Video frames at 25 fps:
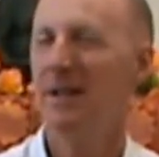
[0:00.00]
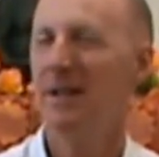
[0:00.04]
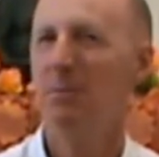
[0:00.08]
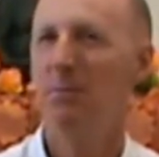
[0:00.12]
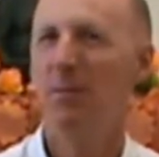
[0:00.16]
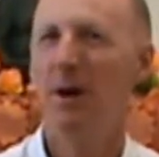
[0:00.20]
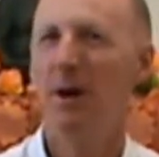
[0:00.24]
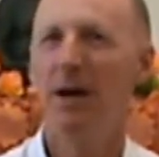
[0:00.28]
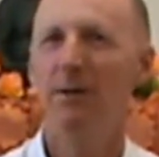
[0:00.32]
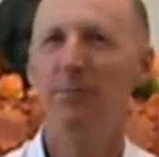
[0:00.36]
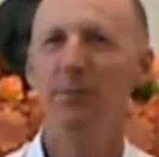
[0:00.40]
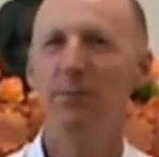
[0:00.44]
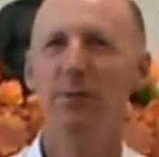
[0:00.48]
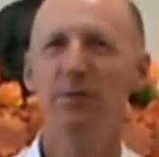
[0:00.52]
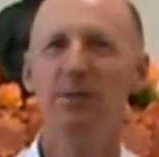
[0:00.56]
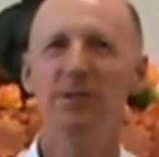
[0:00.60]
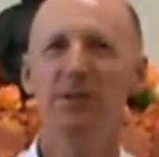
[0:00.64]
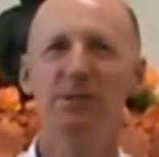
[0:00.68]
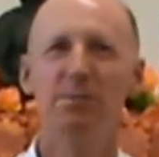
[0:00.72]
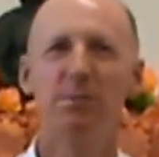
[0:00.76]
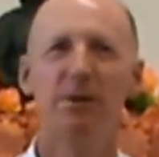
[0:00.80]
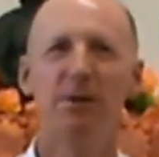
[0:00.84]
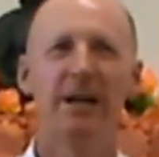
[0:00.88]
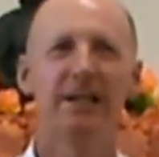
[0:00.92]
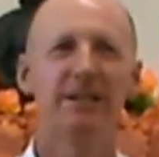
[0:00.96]

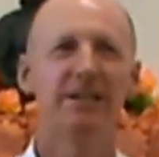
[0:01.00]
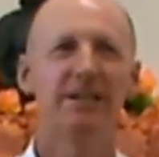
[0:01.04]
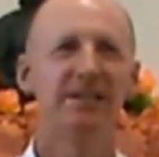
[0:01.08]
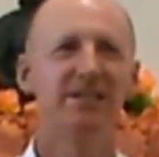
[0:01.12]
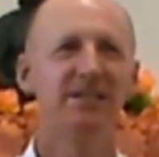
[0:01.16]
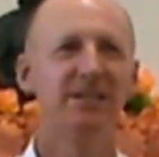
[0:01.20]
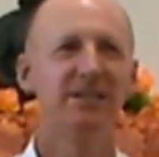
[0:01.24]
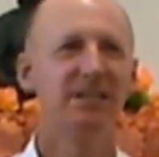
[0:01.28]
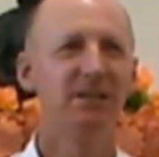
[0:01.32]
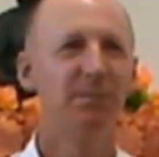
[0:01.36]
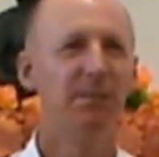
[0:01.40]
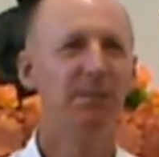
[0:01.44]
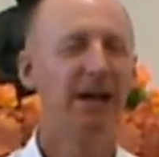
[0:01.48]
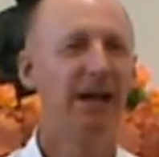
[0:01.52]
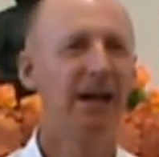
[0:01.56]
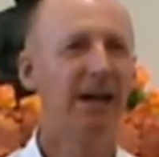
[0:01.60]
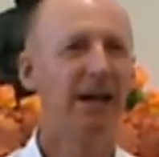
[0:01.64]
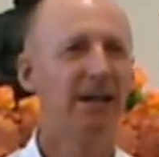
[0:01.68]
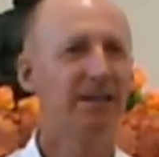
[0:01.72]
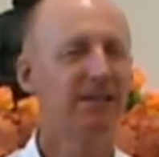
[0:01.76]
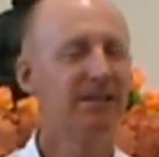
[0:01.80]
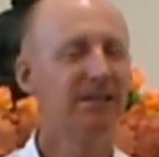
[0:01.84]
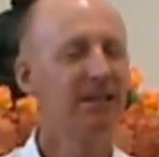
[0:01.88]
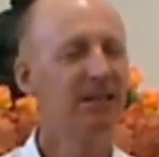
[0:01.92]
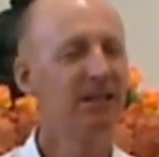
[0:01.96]
Mindfulness practice is
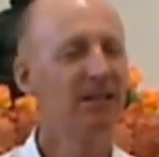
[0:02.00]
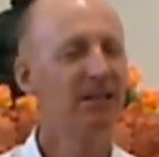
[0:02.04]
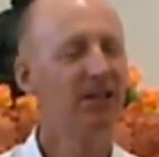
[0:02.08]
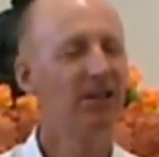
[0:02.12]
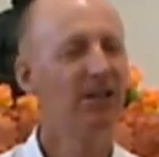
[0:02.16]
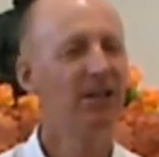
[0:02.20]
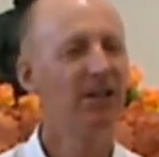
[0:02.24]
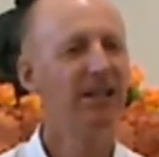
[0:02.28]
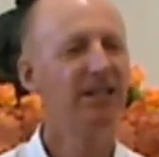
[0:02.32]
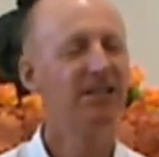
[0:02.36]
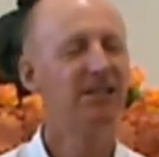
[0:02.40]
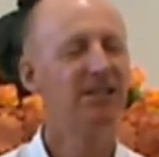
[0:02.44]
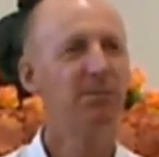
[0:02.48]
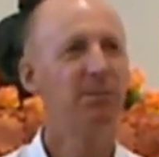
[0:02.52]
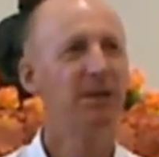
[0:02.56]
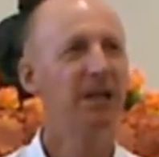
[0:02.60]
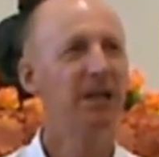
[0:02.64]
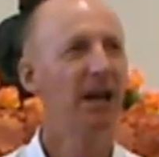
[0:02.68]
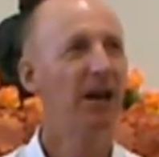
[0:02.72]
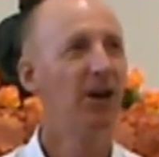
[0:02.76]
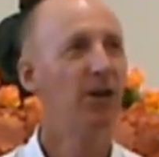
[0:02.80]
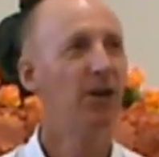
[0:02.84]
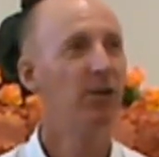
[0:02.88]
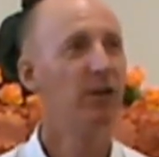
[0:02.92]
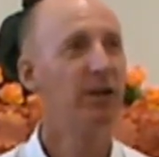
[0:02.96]
about learning to be
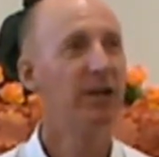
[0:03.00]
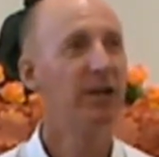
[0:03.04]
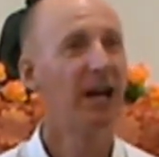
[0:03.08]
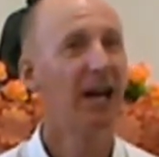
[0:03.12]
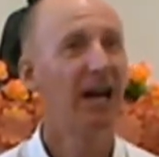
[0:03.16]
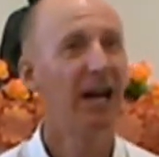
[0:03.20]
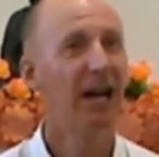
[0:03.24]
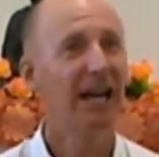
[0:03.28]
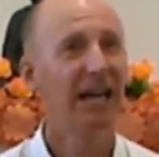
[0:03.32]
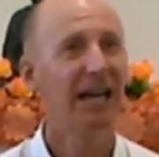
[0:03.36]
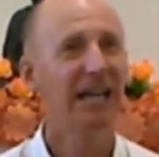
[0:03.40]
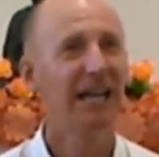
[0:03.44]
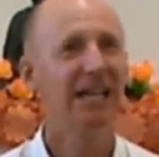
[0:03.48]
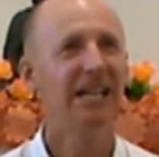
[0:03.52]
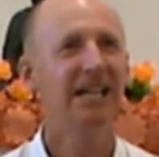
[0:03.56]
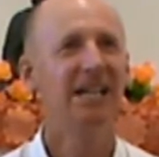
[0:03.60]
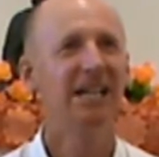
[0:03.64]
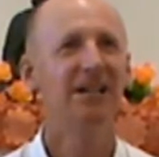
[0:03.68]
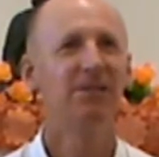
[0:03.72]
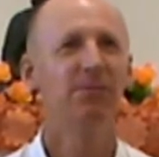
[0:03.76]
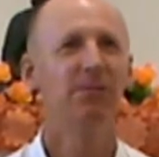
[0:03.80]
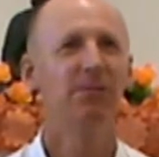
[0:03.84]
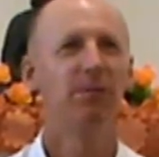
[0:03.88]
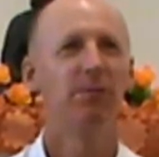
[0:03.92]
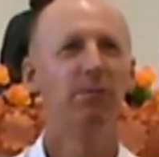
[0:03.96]
okay
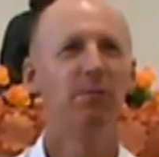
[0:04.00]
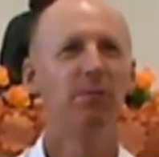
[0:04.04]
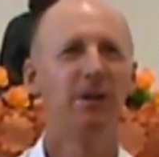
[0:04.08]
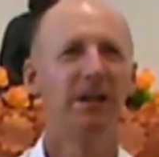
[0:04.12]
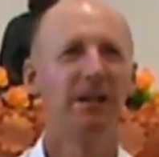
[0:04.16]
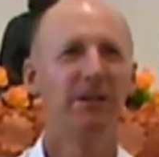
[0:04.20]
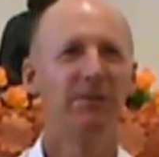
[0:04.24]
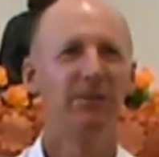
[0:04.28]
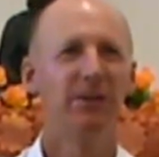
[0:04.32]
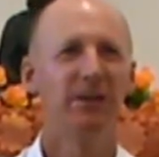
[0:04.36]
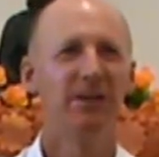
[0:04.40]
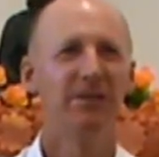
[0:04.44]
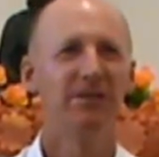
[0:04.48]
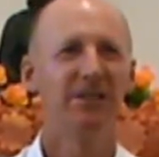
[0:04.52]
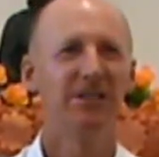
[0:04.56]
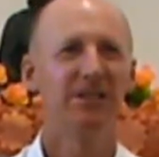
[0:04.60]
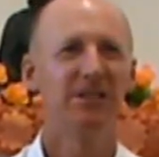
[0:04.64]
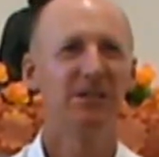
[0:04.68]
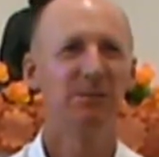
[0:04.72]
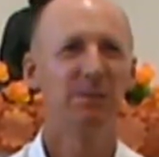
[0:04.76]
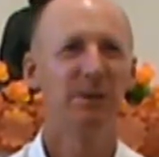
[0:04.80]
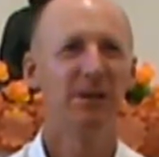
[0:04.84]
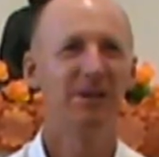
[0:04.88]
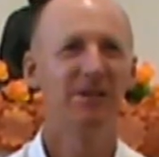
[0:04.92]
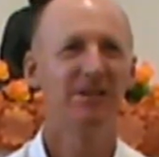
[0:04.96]
with whatever you're
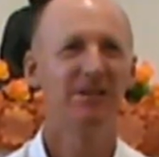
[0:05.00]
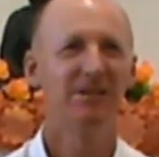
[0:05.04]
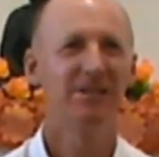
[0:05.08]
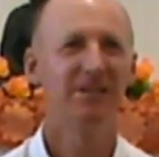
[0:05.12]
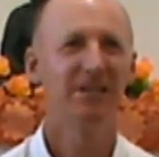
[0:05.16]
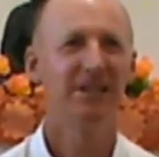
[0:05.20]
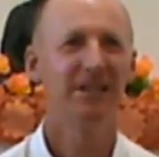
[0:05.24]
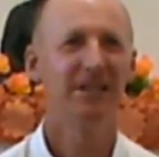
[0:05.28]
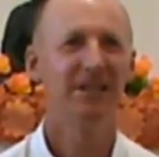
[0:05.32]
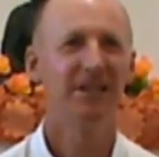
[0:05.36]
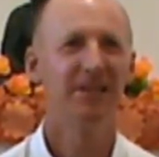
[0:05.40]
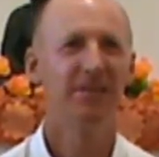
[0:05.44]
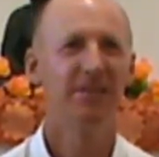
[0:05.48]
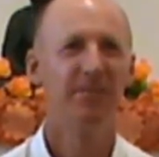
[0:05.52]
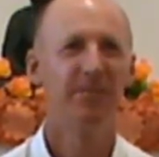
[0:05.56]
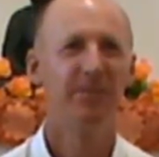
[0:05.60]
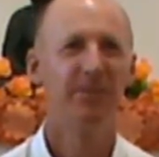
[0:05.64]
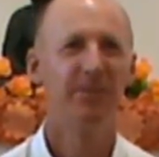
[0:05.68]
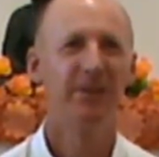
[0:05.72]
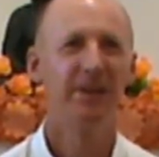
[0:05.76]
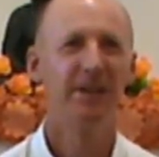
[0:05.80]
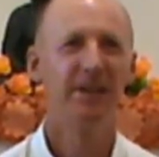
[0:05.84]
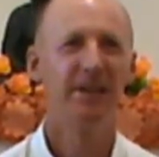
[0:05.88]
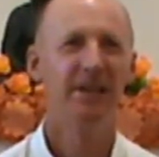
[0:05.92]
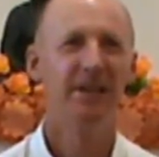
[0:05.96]
experiencing.
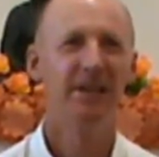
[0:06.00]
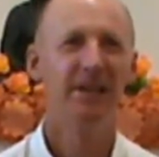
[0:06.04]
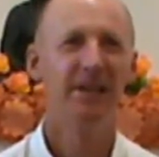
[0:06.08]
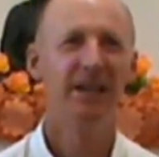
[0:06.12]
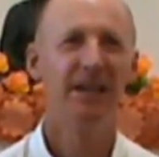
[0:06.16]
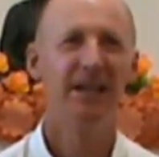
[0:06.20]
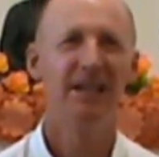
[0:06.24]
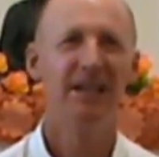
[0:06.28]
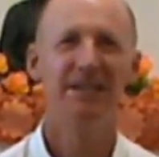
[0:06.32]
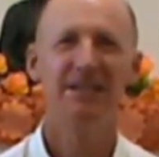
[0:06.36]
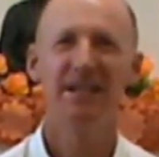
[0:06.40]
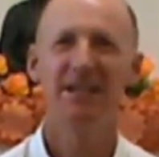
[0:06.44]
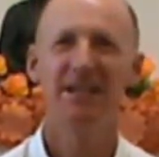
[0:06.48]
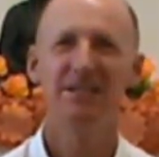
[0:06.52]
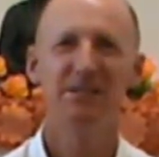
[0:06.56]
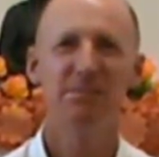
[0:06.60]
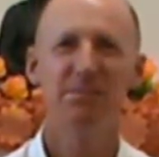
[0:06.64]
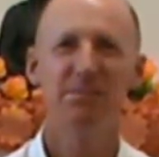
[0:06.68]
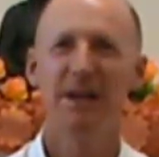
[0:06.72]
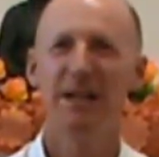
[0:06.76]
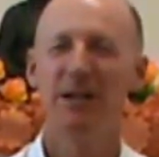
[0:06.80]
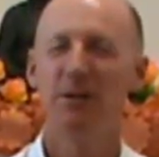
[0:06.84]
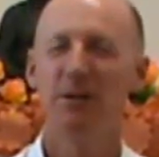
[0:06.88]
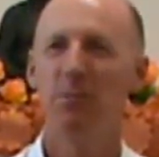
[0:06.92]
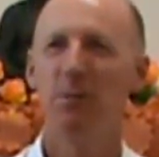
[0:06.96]
It doesn't
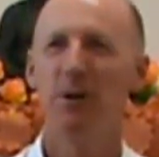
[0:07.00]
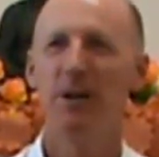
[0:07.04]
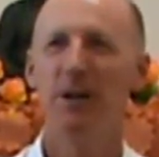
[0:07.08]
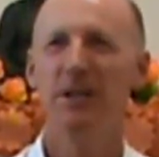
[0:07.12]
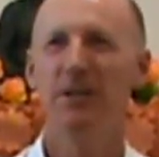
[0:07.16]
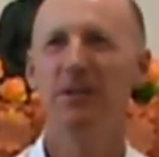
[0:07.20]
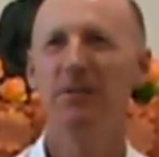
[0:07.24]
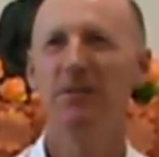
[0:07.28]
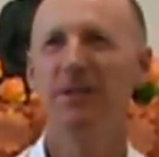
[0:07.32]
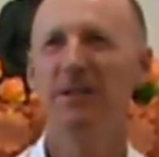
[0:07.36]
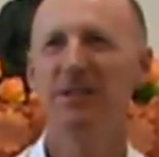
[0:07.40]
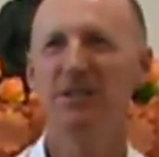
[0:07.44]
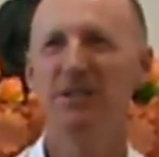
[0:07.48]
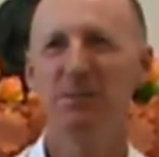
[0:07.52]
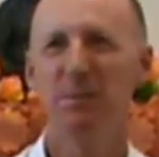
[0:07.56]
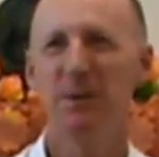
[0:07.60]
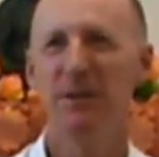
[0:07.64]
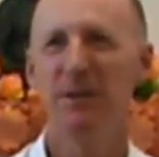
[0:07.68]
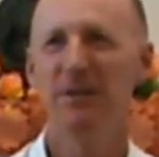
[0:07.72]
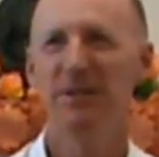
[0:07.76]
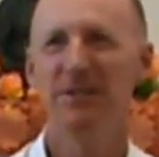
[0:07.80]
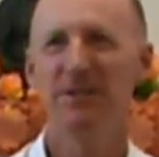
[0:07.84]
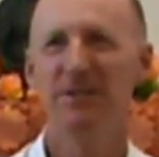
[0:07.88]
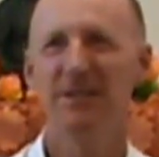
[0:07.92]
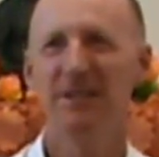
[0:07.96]
matter what you're
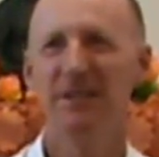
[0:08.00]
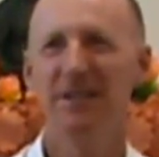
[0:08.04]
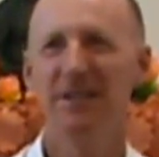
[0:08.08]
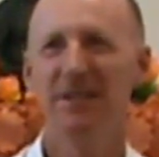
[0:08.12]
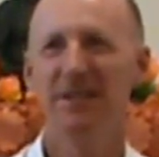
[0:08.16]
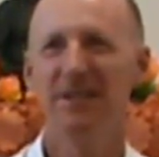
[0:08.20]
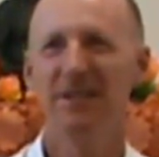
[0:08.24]
experiencing.